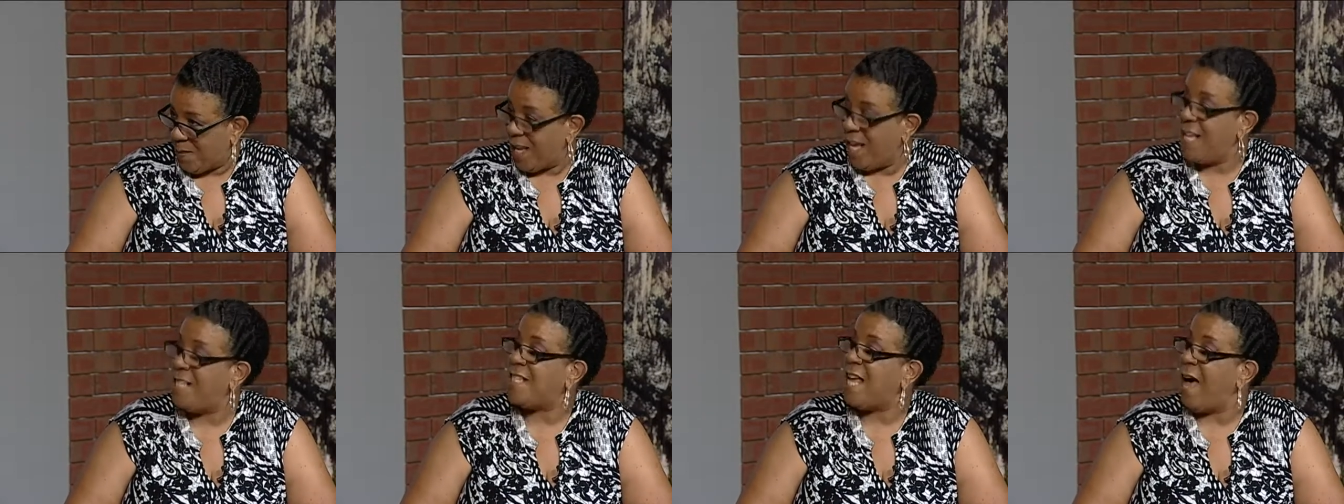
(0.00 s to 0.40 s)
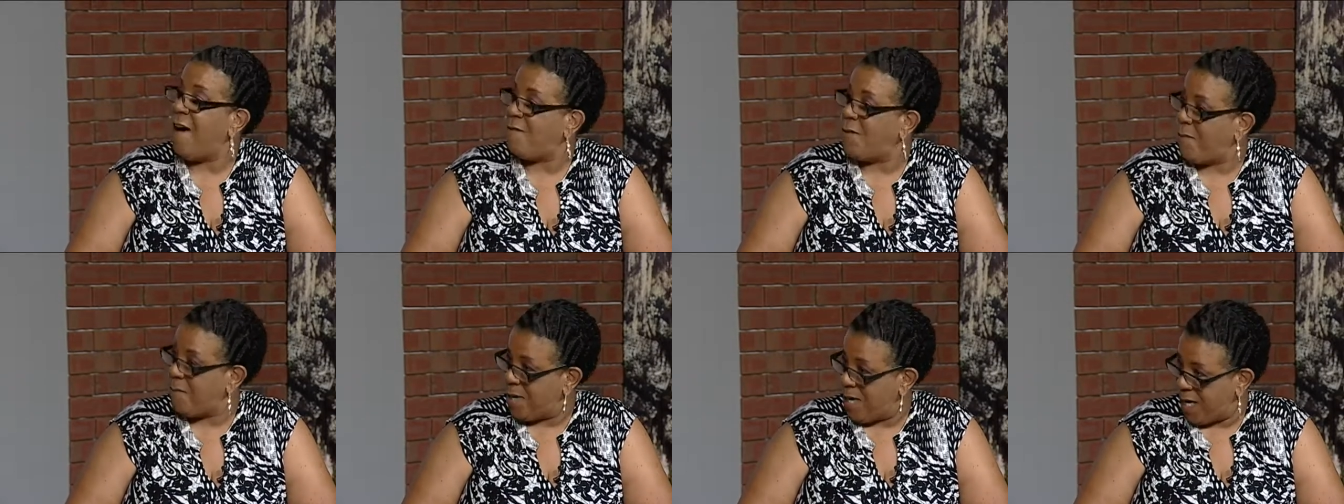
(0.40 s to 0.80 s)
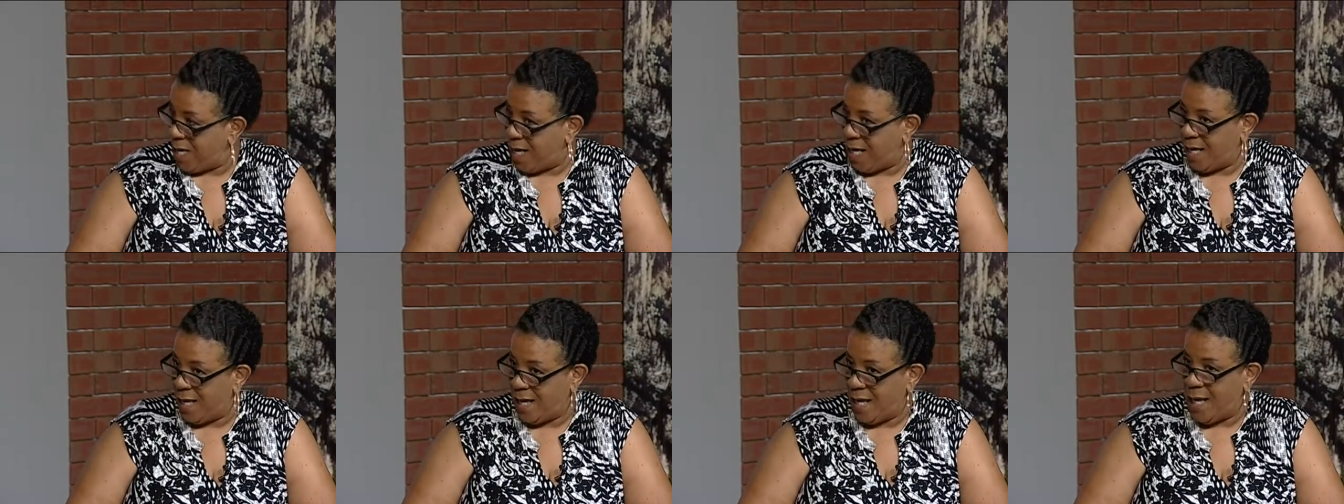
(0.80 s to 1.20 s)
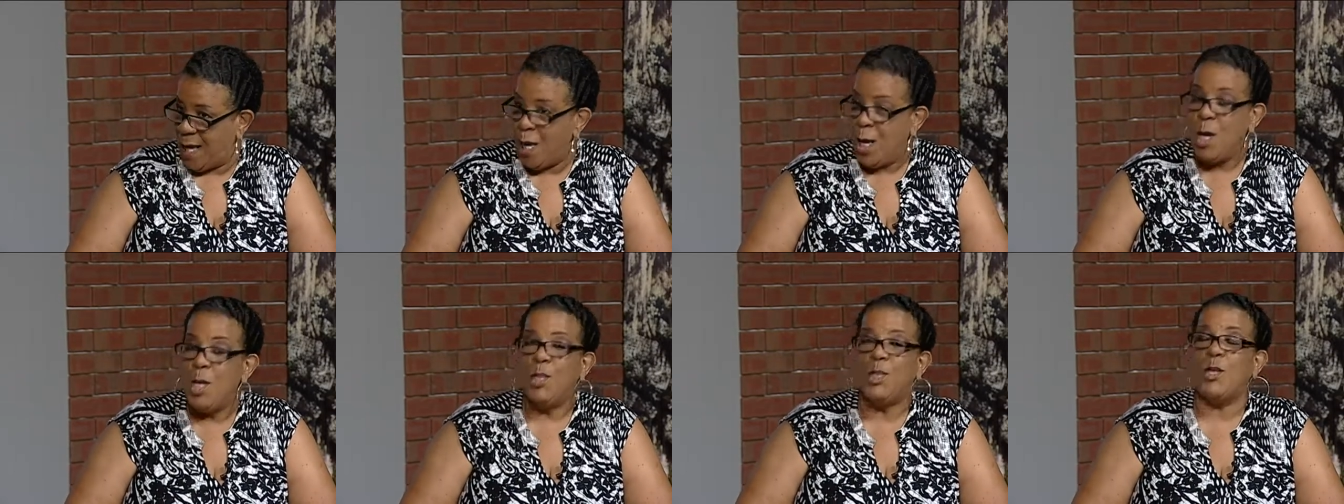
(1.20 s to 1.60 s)
It's our money. Right.
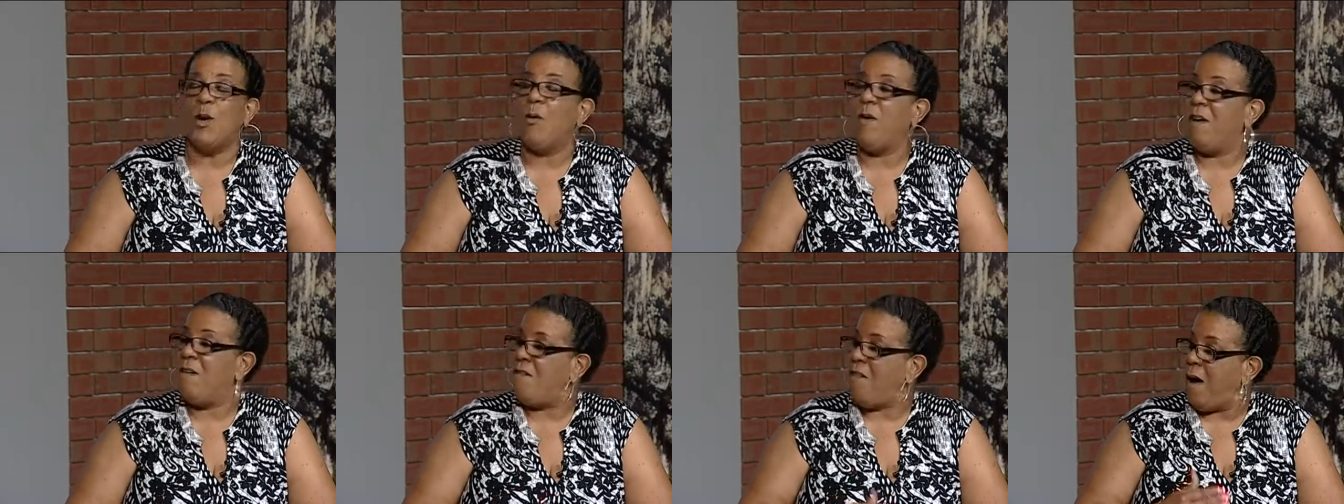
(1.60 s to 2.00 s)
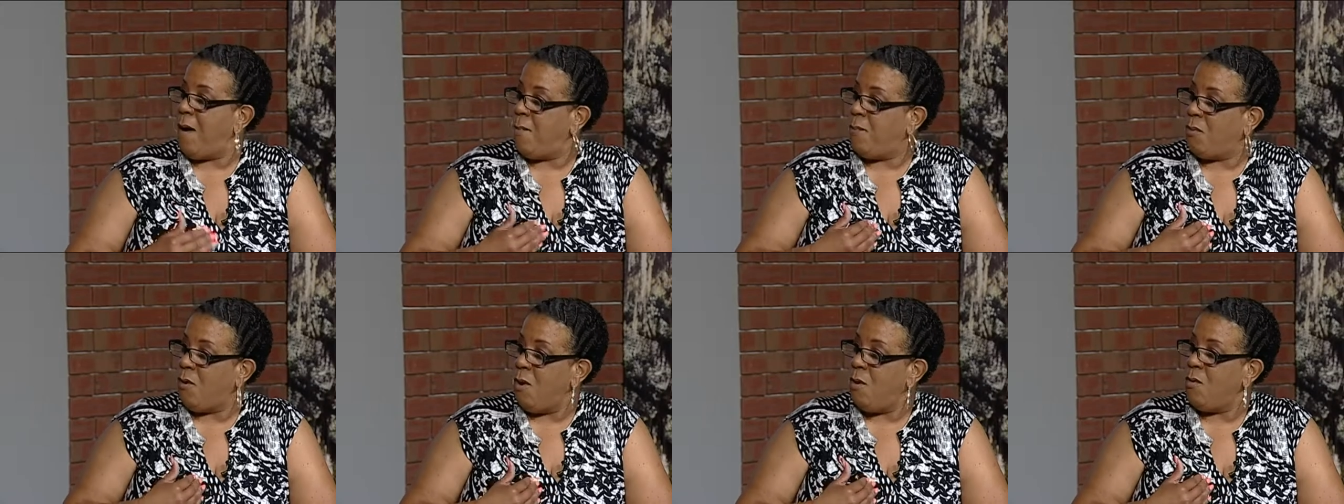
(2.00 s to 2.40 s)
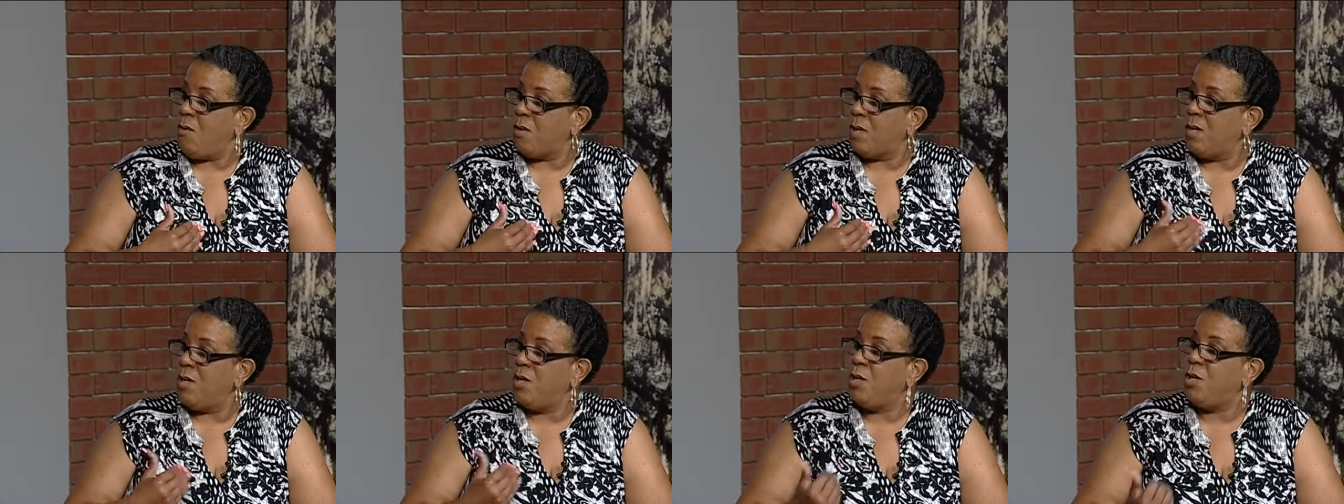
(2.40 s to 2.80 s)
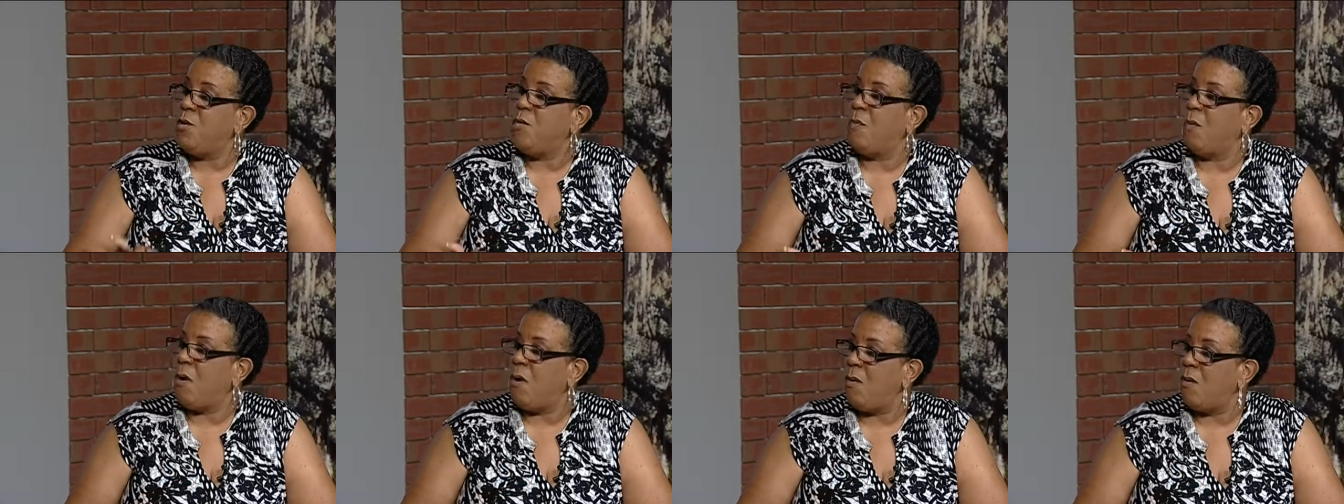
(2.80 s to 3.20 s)
So if I'm broke, you
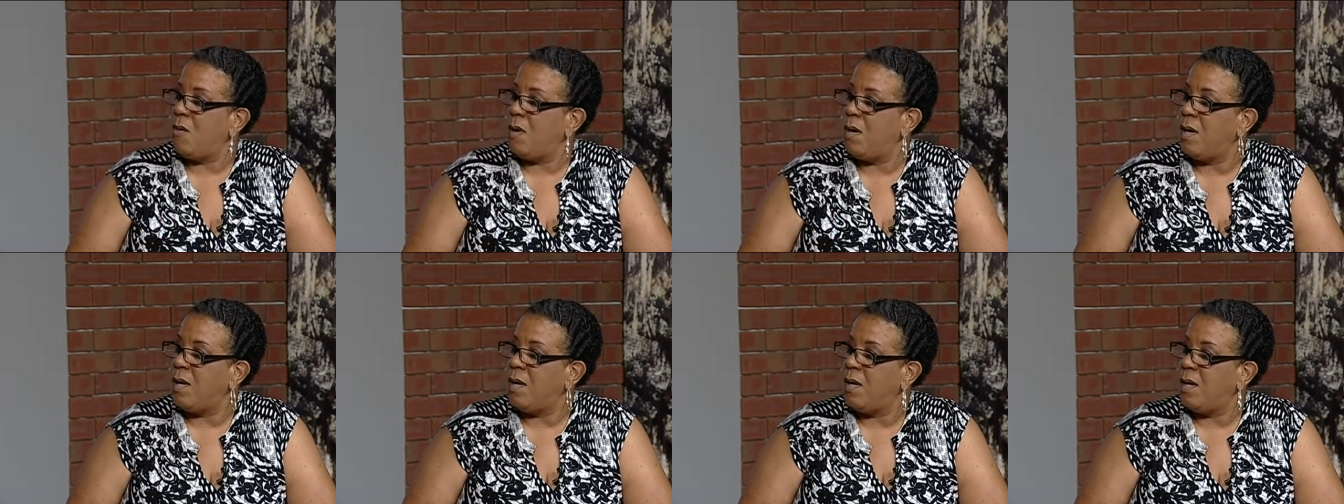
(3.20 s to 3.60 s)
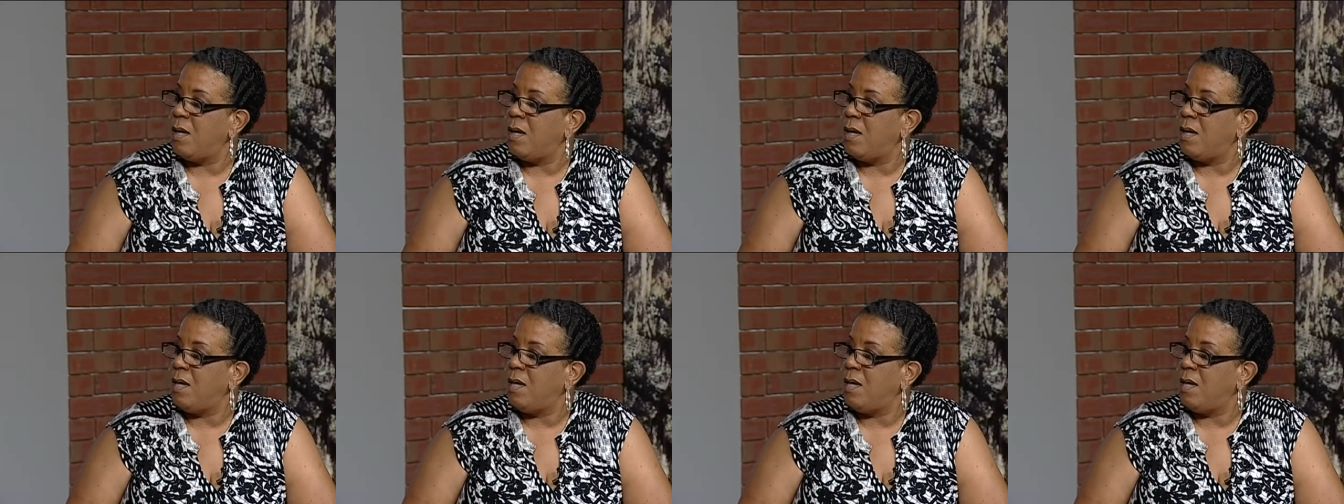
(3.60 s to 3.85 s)
broke. Okay.